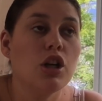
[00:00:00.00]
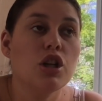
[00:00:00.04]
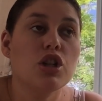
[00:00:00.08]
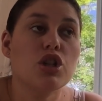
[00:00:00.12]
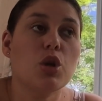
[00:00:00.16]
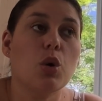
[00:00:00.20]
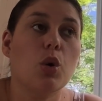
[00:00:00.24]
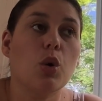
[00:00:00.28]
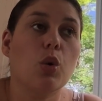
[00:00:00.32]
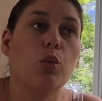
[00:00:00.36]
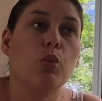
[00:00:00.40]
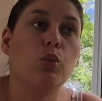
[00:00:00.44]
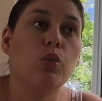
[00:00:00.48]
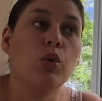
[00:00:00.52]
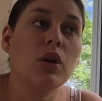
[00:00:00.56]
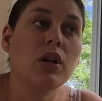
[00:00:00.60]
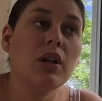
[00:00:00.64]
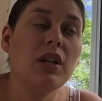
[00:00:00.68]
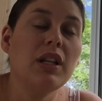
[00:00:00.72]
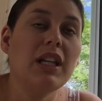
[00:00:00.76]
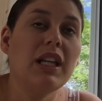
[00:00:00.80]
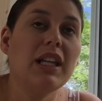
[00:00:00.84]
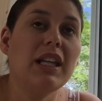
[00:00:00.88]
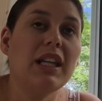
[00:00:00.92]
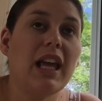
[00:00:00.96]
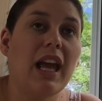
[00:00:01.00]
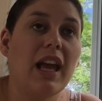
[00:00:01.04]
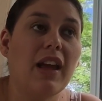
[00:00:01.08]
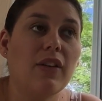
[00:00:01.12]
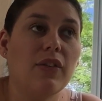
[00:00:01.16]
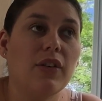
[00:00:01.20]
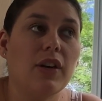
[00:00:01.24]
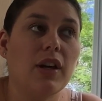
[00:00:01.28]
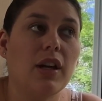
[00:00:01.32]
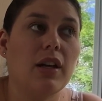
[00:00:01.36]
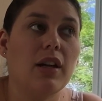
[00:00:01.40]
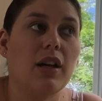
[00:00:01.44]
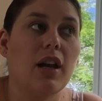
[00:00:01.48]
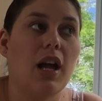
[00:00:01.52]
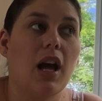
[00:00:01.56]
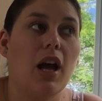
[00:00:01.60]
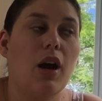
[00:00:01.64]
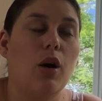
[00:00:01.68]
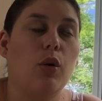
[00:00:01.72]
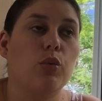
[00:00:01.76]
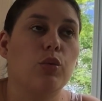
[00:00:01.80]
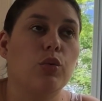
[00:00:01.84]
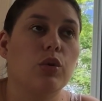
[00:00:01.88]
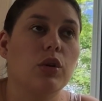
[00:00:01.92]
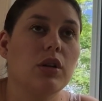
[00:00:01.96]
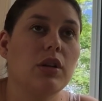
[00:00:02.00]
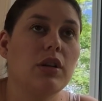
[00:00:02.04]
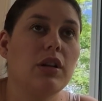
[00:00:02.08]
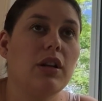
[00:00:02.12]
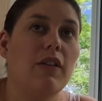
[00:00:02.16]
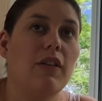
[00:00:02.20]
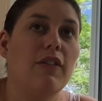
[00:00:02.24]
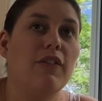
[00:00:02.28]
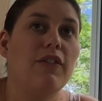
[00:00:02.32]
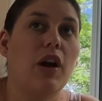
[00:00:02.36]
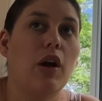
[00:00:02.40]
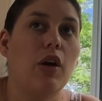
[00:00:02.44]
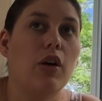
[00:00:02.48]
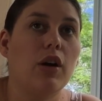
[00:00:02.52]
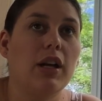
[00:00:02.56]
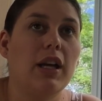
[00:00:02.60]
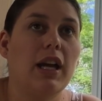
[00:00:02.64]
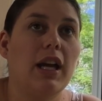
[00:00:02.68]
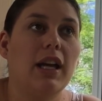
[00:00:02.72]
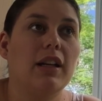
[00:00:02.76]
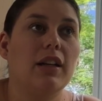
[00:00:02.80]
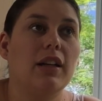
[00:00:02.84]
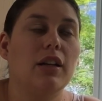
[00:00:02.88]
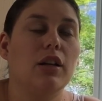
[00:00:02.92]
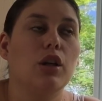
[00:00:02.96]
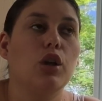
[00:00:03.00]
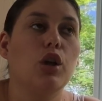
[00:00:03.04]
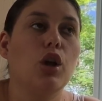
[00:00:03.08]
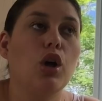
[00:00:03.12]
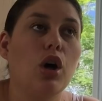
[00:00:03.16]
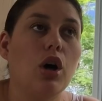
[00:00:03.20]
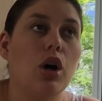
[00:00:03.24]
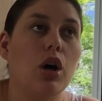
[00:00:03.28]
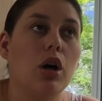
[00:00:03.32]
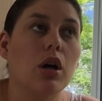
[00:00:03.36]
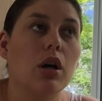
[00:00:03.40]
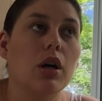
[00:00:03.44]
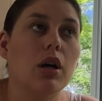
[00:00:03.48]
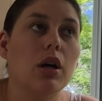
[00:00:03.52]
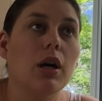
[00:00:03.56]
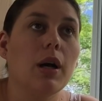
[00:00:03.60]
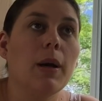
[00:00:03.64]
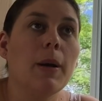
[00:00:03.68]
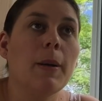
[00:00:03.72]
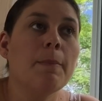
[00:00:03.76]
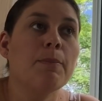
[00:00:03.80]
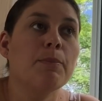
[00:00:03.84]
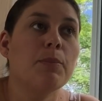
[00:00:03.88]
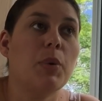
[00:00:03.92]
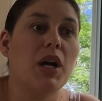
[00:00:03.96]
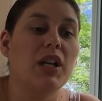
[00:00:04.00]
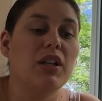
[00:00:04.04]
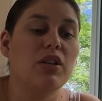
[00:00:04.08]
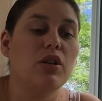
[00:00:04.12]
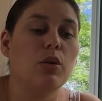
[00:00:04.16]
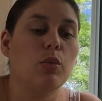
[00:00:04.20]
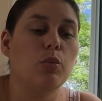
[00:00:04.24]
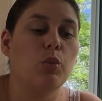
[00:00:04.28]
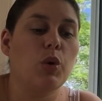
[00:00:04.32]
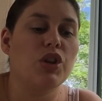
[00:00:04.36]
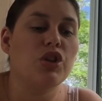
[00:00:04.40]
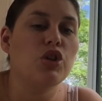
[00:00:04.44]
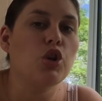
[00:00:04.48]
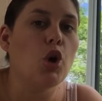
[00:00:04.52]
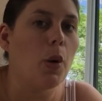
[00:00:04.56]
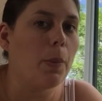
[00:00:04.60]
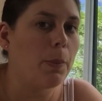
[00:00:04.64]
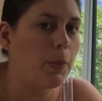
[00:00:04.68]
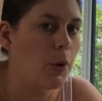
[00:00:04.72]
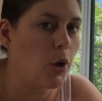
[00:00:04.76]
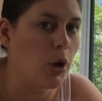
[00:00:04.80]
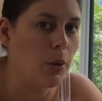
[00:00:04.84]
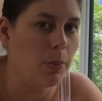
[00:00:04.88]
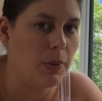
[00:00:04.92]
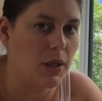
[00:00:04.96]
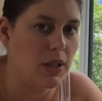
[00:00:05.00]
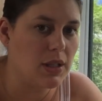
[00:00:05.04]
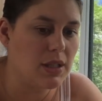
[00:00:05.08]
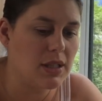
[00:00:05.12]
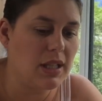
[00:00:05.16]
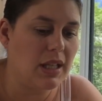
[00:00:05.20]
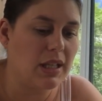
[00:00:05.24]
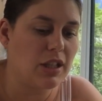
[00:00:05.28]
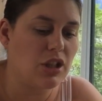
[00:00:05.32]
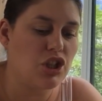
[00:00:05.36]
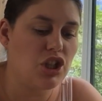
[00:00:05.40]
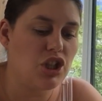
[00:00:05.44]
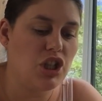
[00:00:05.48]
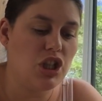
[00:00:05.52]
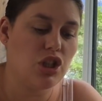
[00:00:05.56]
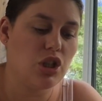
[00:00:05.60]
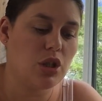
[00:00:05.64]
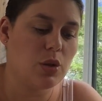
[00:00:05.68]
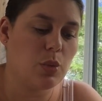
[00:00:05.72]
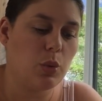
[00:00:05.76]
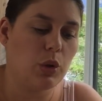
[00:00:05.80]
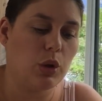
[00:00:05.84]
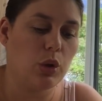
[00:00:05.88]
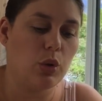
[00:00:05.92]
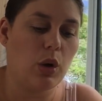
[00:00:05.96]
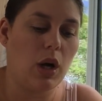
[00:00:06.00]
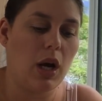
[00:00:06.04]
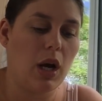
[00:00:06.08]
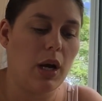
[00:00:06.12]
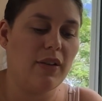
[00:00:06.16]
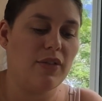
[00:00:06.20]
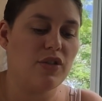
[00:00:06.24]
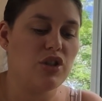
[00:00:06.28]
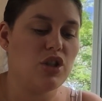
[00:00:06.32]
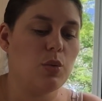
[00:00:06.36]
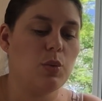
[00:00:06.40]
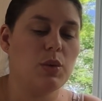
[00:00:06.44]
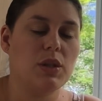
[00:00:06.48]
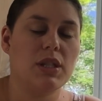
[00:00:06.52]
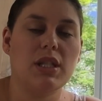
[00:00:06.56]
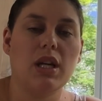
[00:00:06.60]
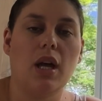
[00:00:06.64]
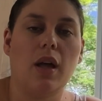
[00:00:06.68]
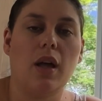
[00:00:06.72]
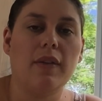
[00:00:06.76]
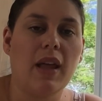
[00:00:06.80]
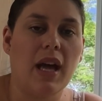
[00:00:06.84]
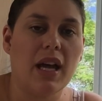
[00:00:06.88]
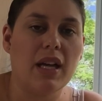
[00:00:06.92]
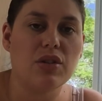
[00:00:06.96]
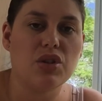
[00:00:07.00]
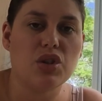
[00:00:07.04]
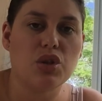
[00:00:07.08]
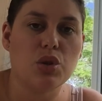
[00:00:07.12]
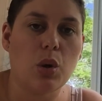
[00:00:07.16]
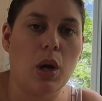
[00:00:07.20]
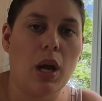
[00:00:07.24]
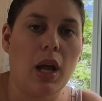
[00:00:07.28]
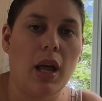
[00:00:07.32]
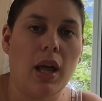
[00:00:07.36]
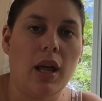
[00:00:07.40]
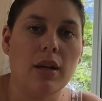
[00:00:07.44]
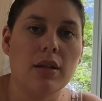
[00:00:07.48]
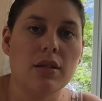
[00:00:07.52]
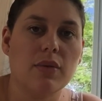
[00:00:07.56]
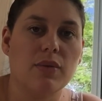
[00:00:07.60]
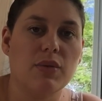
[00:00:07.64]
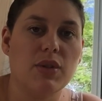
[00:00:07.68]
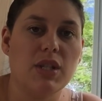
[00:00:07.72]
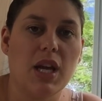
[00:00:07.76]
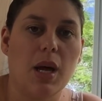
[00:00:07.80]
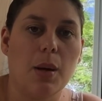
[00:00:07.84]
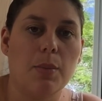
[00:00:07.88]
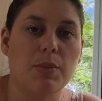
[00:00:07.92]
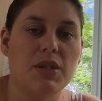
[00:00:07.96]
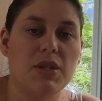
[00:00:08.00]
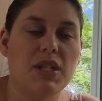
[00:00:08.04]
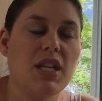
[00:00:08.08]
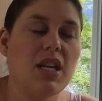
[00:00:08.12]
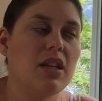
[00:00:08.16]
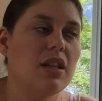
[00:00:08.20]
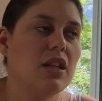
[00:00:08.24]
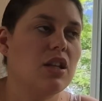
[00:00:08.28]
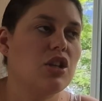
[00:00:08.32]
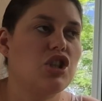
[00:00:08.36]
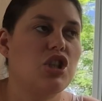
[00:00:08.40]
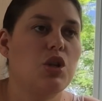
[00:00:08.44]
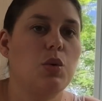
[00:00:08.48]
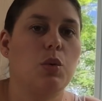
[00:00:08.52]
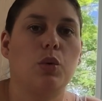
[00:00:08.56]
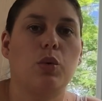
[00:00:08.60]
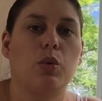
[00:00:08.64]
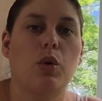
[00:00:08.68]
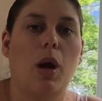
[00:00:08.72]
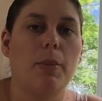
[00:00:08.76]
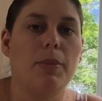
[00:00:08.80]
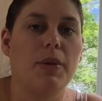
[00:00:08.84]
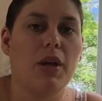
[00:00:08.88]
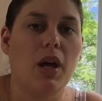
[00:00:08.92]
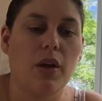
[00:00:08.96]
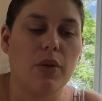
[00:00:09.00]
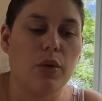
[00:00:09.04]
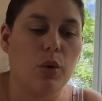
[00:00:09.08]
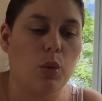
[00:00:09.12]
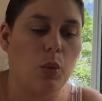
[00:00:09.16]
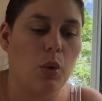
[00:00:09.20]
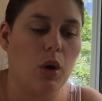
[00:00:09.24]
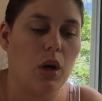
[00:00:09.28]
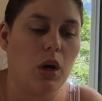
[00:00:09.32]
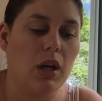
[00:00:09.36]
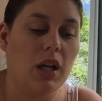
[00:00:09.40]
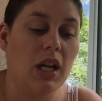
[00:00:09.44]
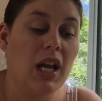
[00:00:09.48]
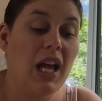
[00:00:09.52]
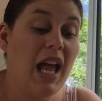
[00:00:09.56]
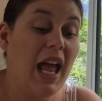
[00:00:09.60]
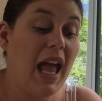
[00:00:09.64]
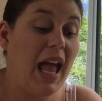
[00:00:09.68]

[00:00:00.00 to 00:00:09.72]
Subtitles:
So it really gave it a really variegated look, but with no purpose. Like, she just would grab, if she was done that strand of DMC, then she would grab the other one.